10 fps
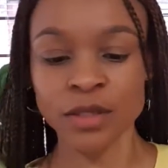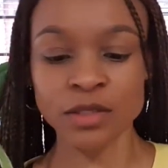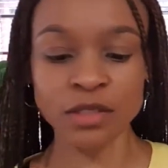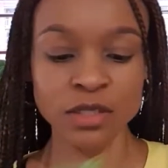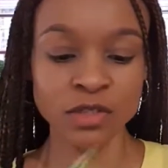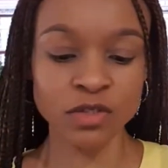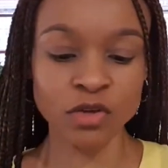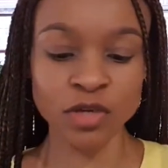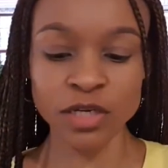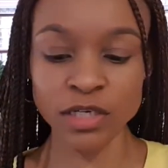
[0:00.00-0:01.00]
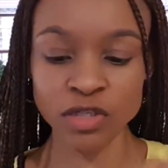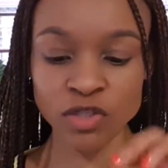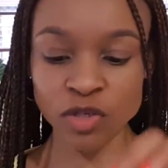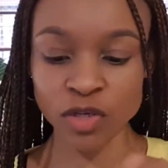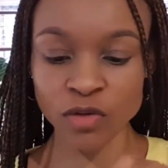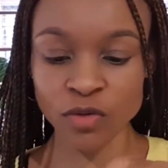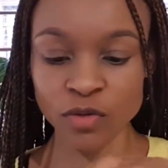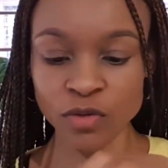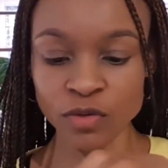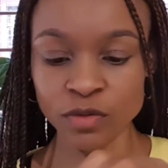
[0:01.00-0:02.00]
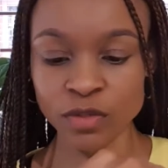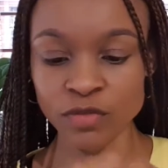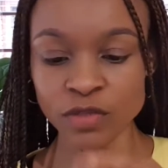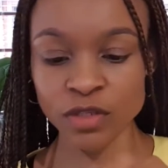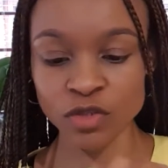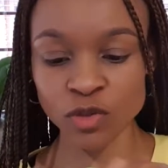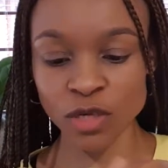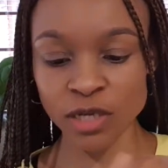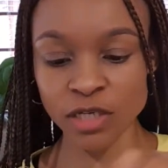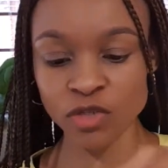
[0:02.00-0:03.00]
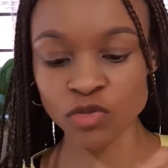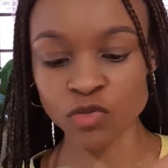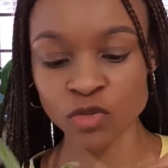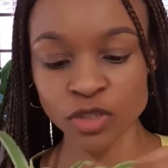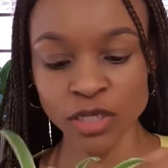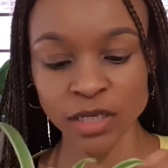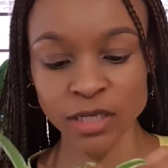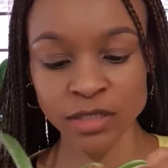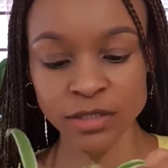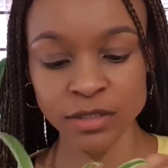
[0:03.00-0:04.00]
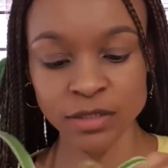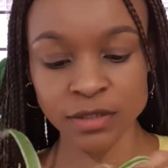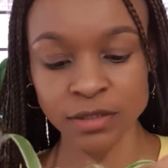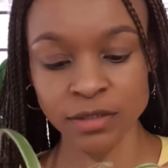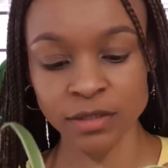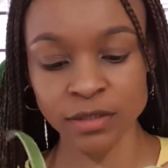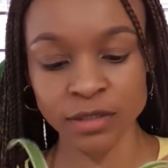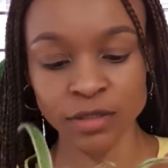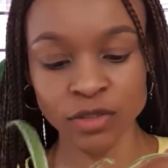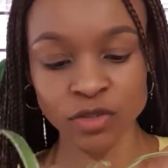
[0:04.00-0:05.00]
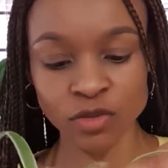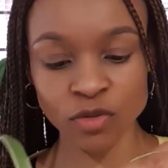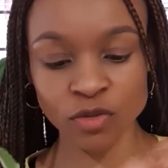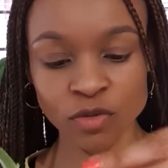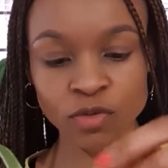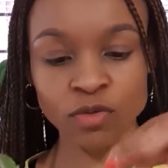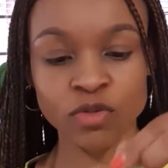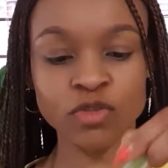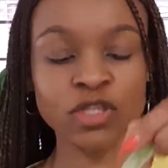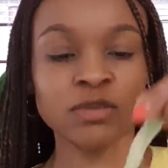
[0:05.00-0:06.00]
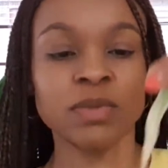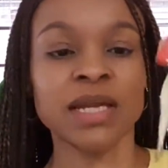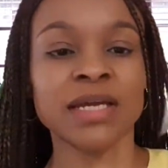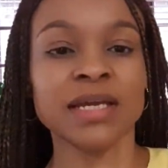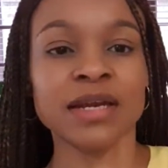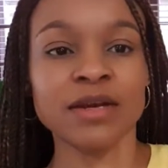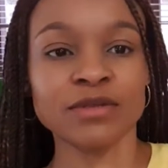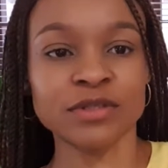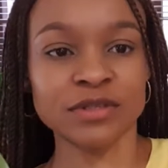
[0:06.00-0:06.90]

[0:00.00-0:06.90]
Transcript: It's not an issue at all. Even this one, I need to water it. So you just plug it out.